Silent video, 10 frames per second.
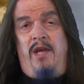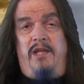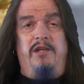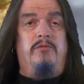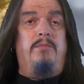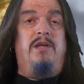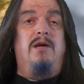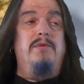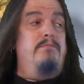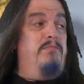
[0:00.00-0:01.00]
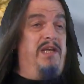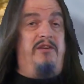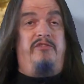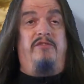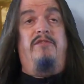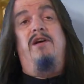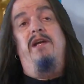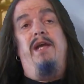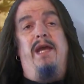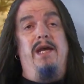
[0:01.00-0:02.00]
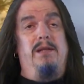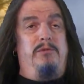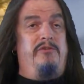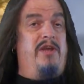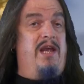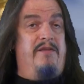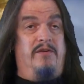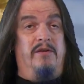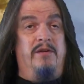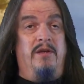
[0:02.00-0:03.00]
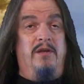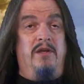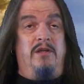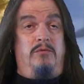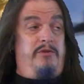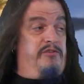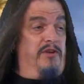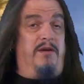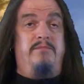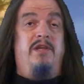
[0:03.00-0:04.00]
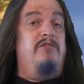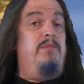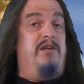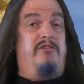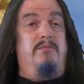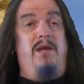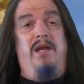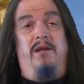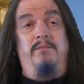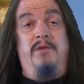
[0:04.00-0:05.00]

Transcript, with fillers: And these would become the biggest flying animals ever, with some as big as a man.